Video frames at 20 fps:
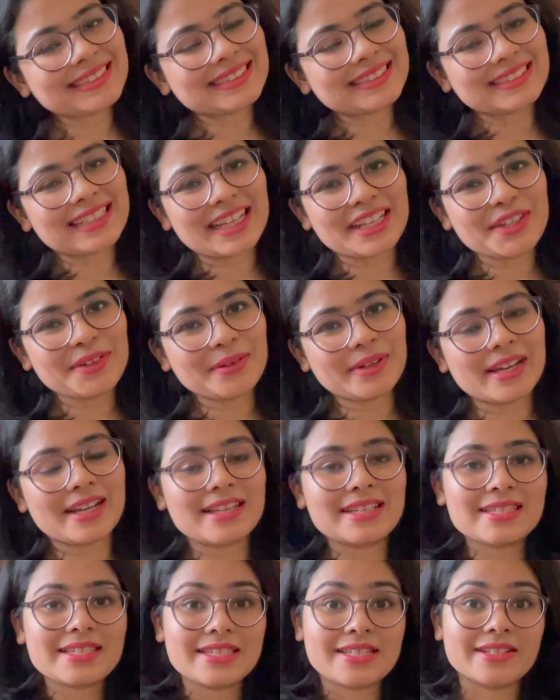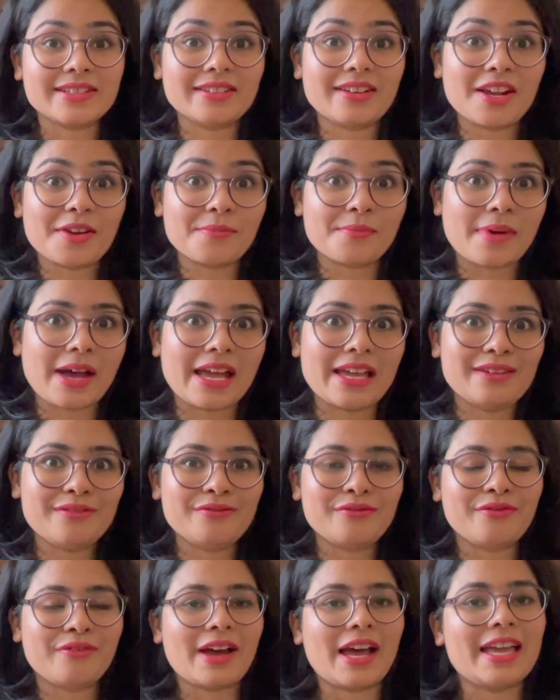thank you guys. Here are my
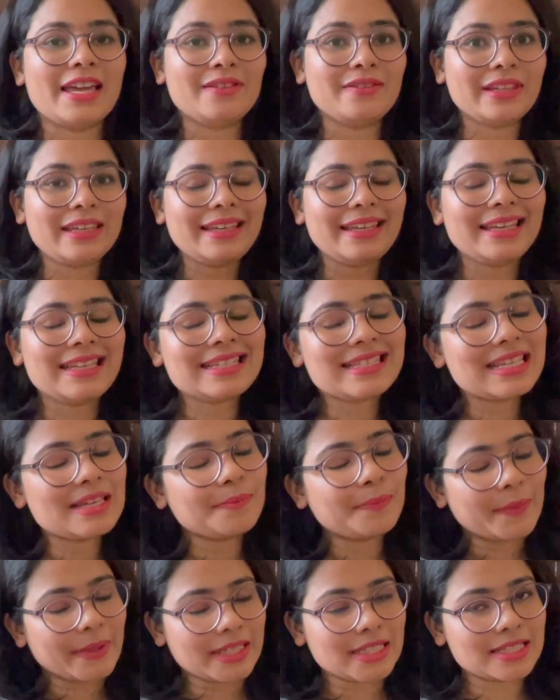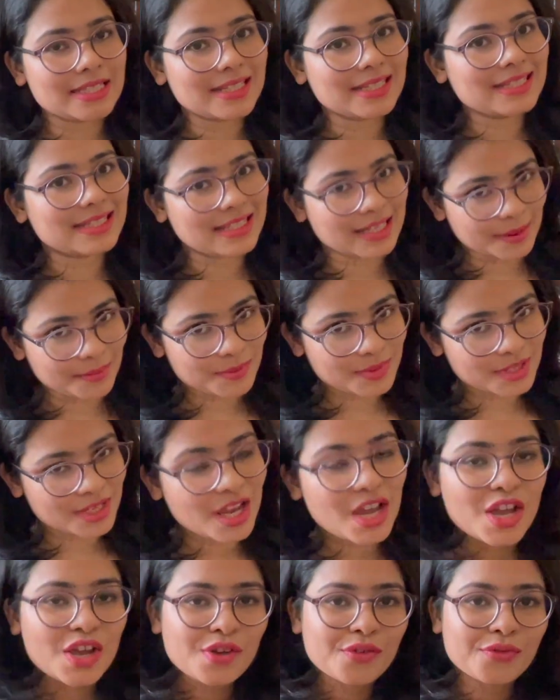5 easy peasy
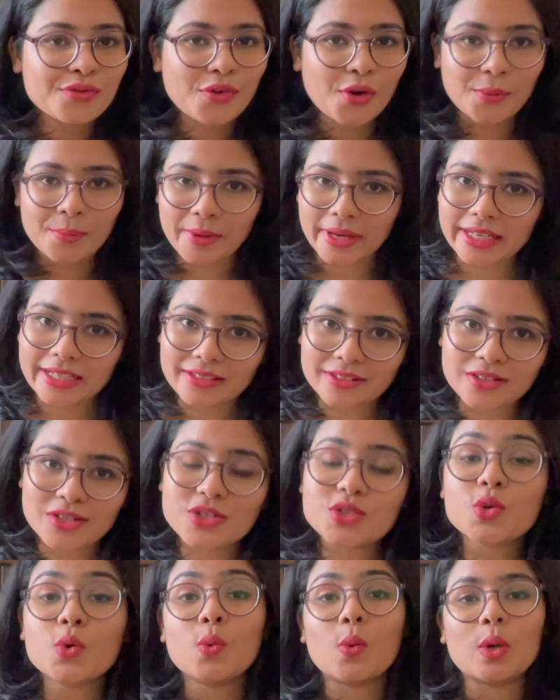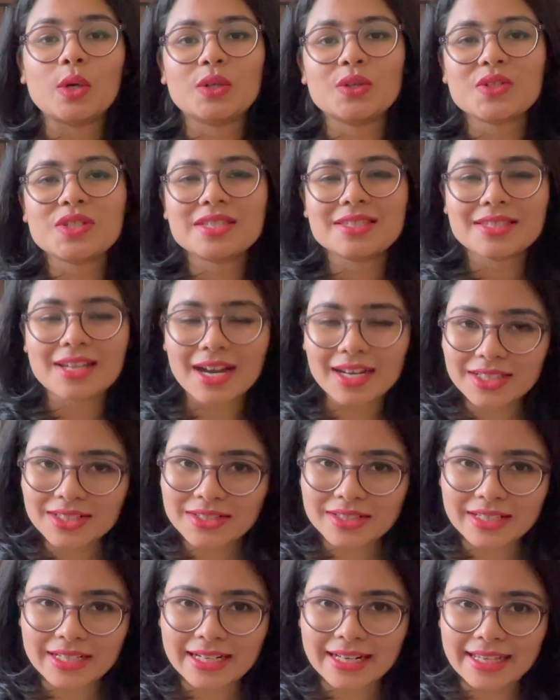tips for beginners who want to
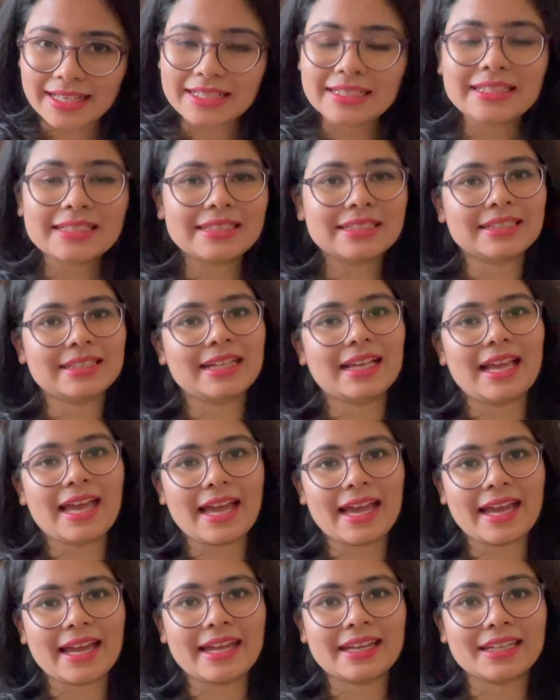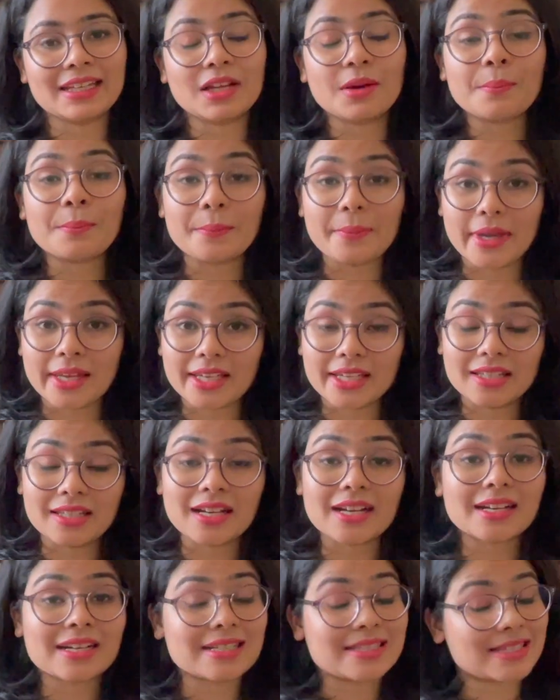start reading and make it
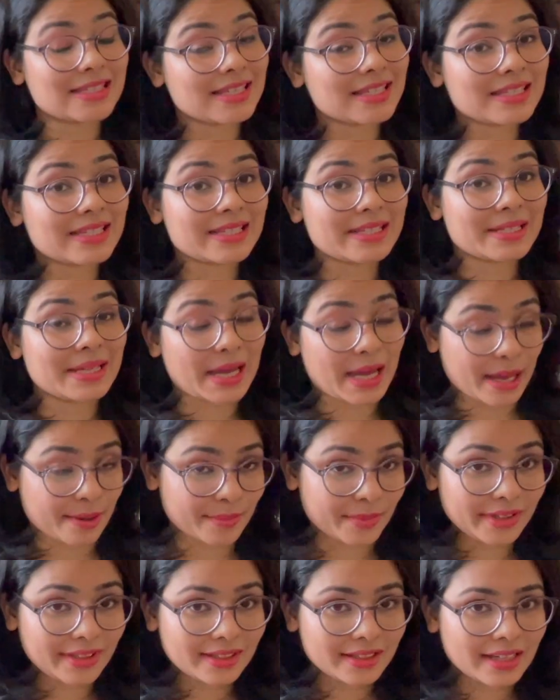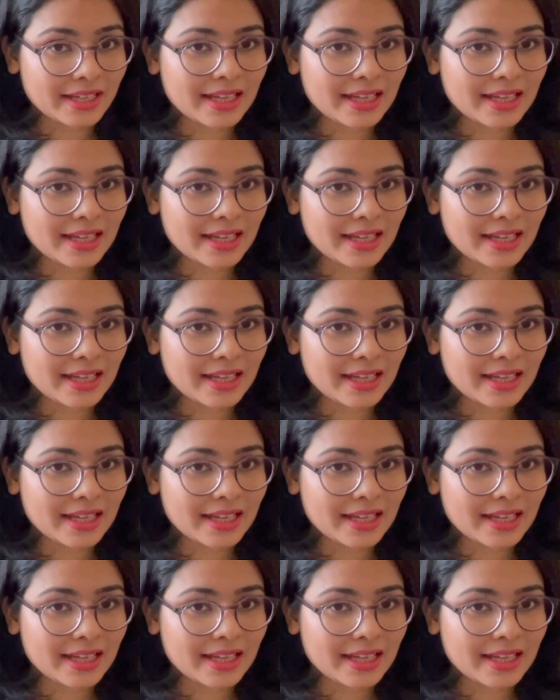a consistent habit.